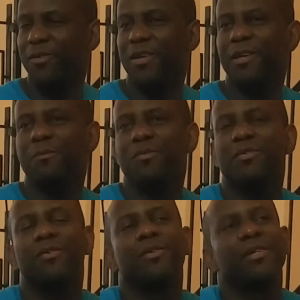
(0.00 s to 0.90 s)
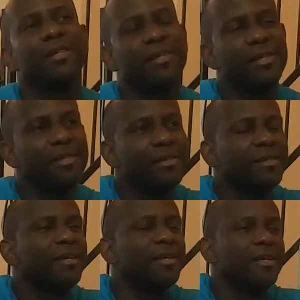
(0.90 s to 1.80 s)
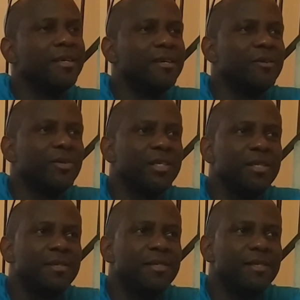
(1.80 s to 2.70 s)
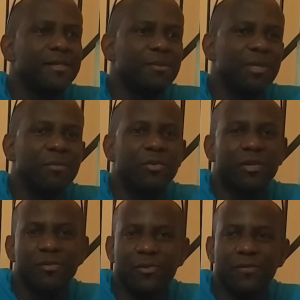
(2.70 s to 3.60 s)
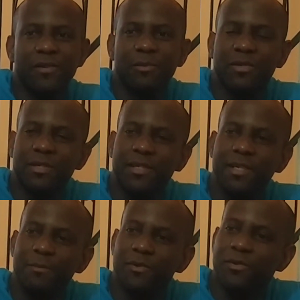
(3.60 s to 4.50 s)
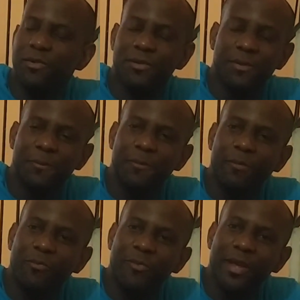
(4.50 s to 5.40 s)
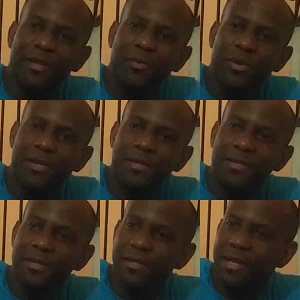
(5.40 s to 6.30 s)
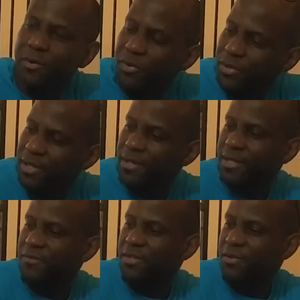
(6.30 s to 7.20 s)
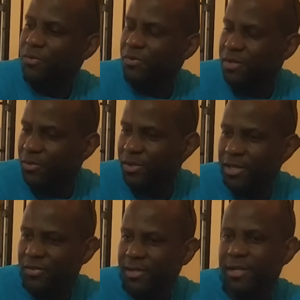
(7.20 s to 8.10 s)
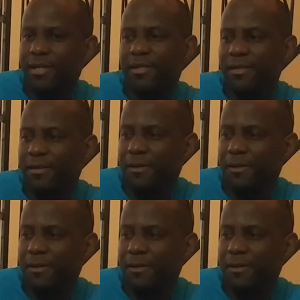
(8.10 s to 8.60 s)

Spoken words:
Games, okay. I guess one of these days you may be one of those famous gamers. Anyways, are we going to end this video now? Do you want to actually end it?